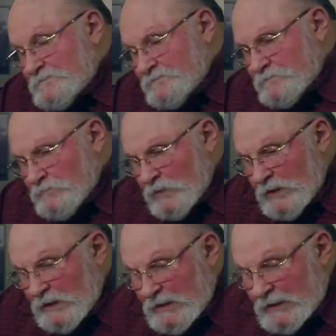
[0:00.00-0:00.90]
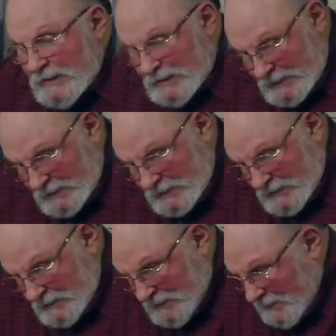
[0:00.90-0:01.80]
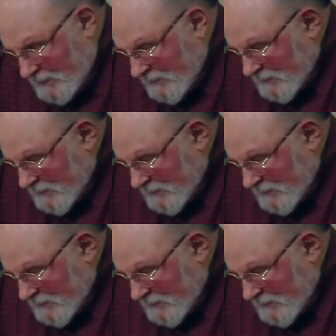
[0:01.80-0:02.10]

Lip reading: (no one is talking)